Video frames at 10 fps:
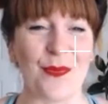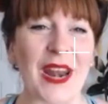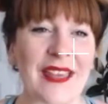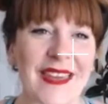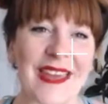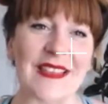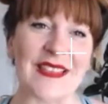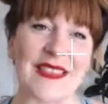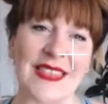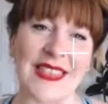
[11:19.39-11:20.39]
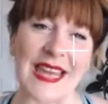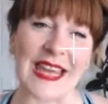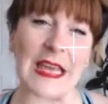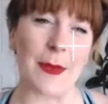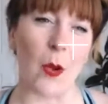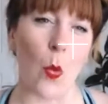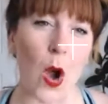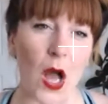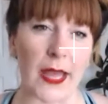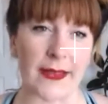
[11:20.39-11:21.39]
But I think it's thinking about
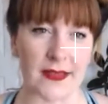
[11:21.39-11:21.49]
why